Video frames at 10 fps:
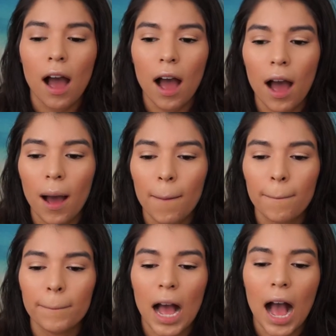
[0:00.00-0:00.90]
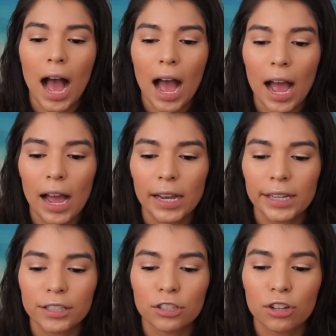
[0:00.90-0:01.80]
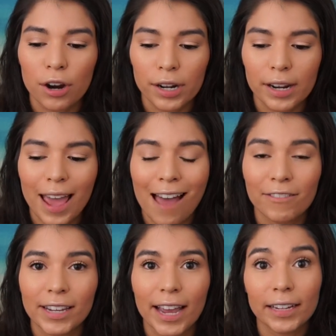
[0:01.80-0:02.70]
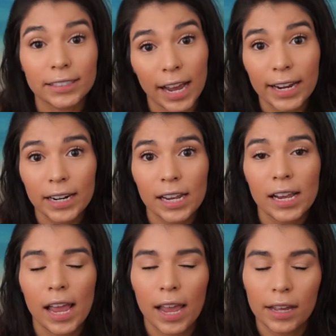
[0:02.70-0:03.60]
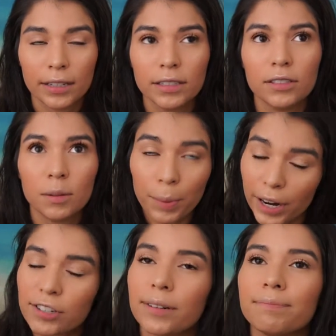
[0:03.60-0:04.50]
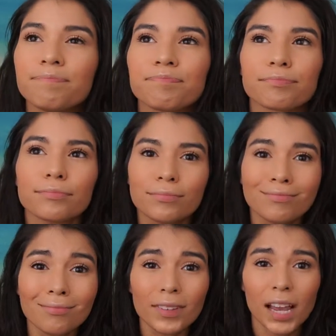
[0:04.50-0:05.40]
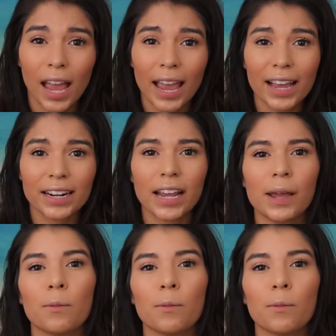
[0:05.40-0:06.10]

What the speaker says: I started having anxiety and depression, and